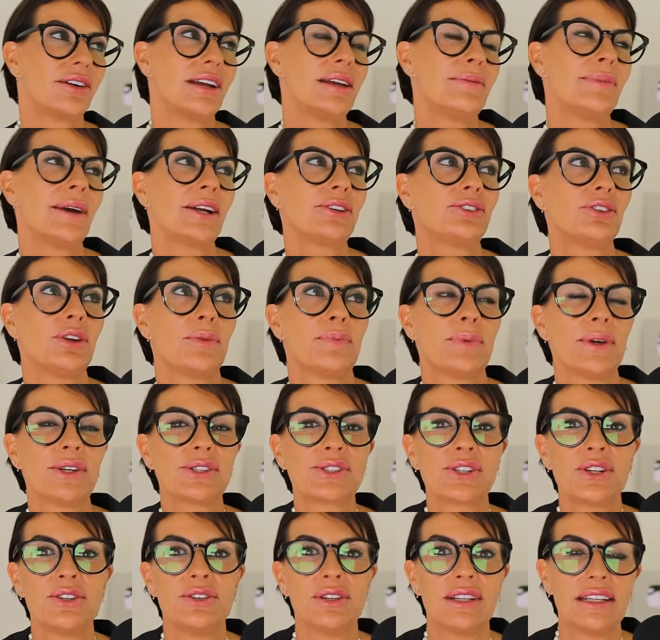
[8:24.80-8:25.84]
Going back to the
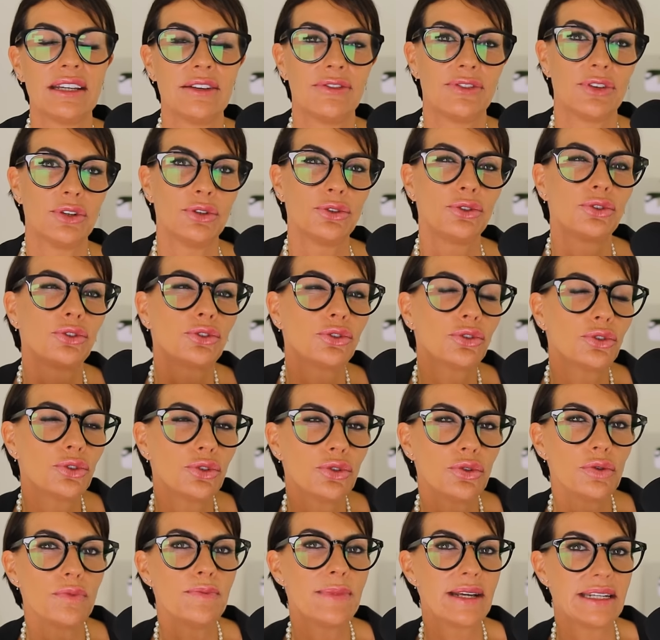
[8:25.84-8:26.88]
person who gives you
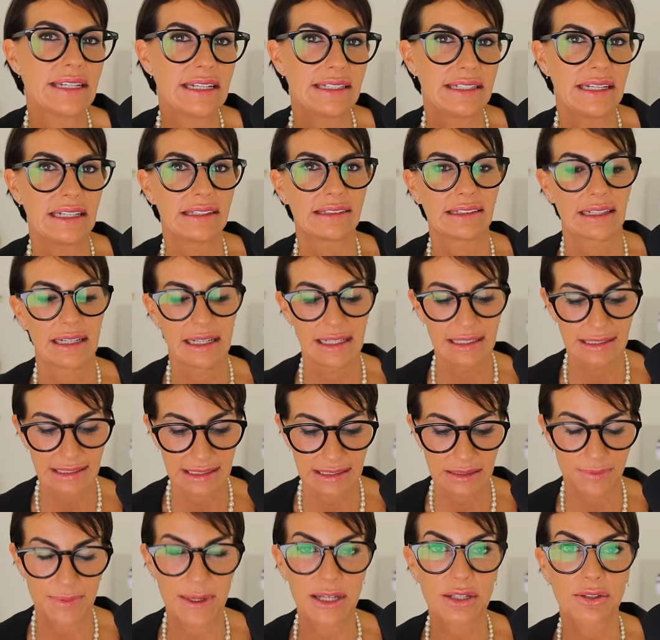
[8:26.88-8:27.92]
too many details
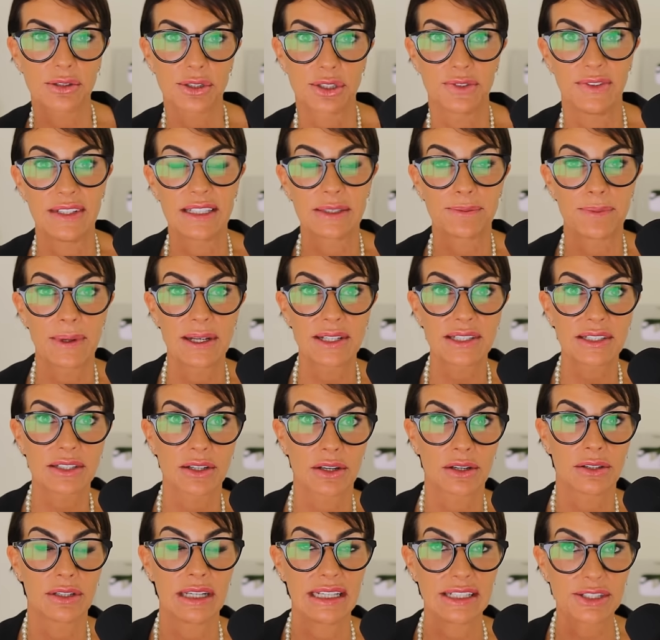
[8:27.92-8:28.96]
is because this
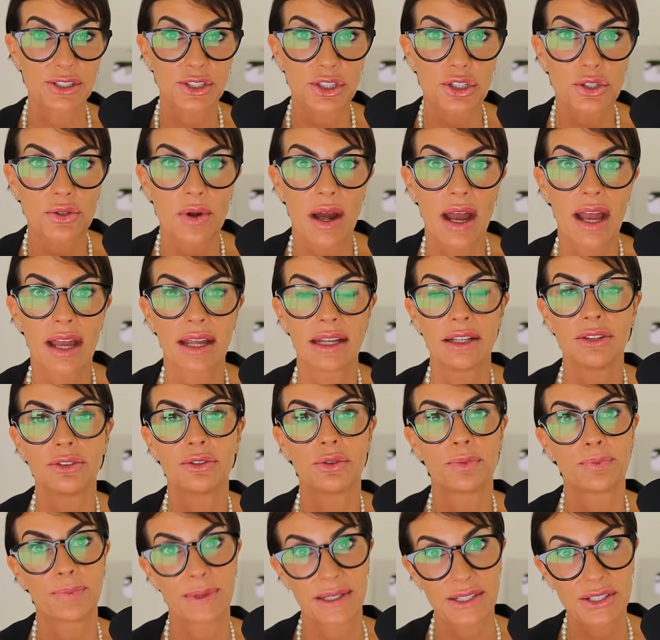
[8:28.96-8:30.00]
person is trying
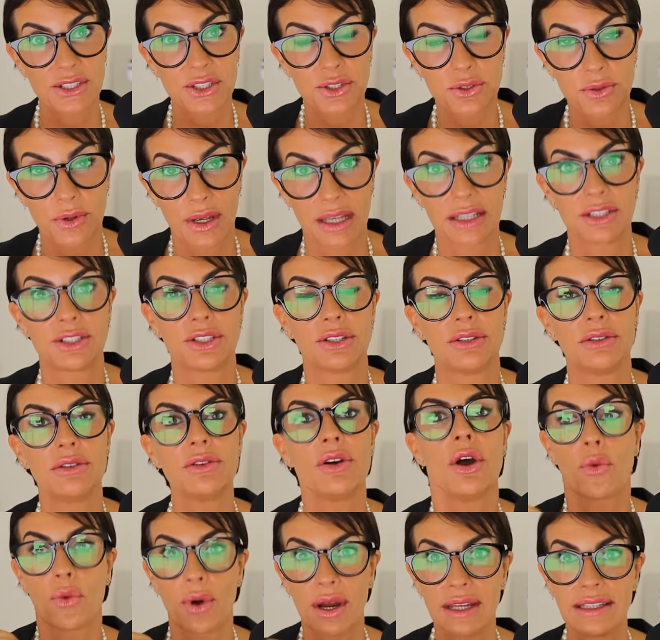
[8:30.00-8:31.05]
to persuade you
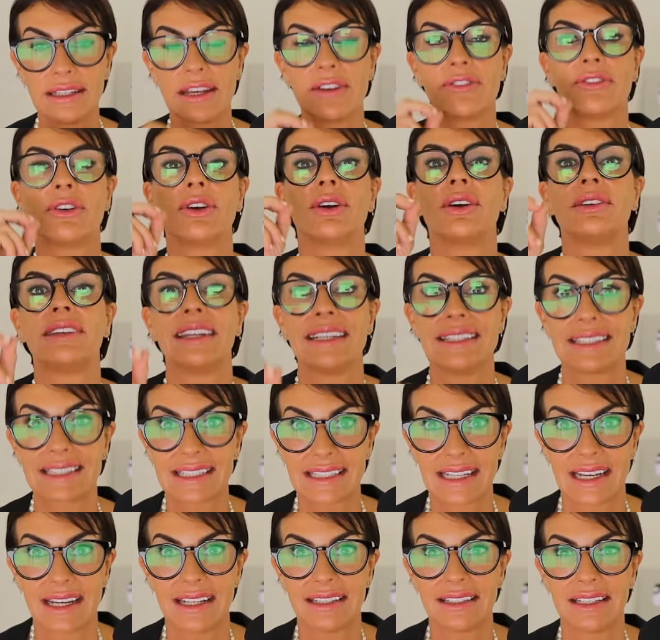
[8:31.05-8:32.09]
whatever they
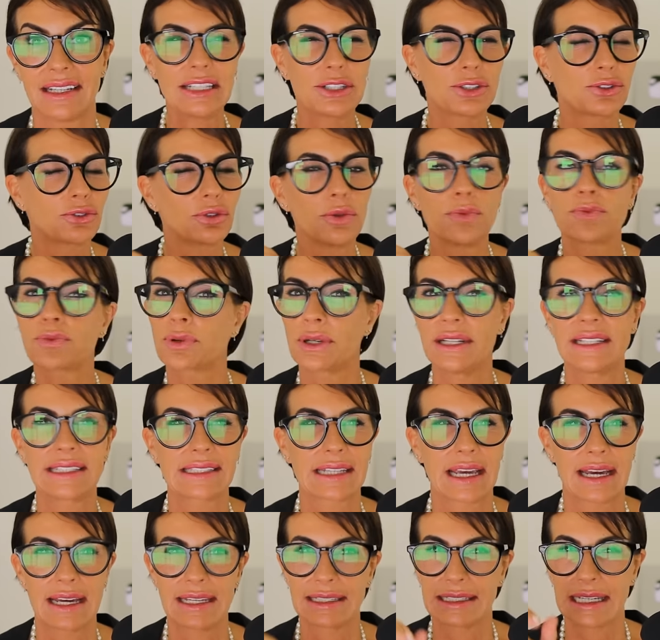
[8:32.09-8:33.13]
said. It's too
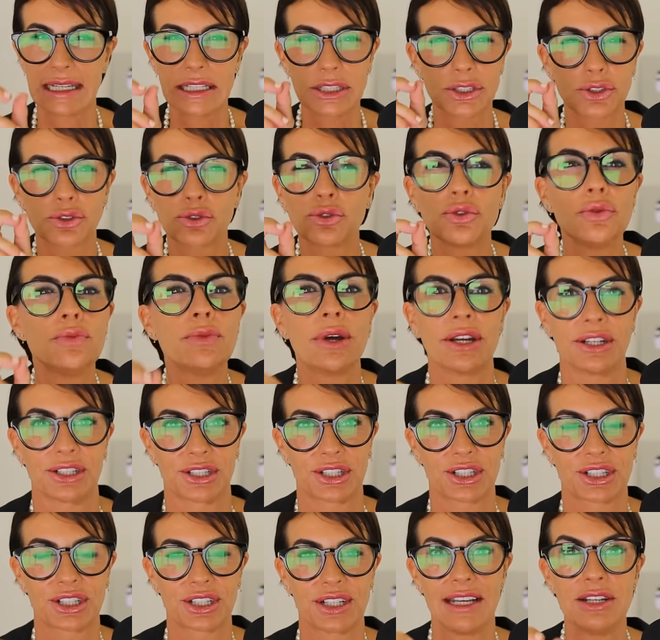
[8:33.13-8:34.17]
precise. It's too much.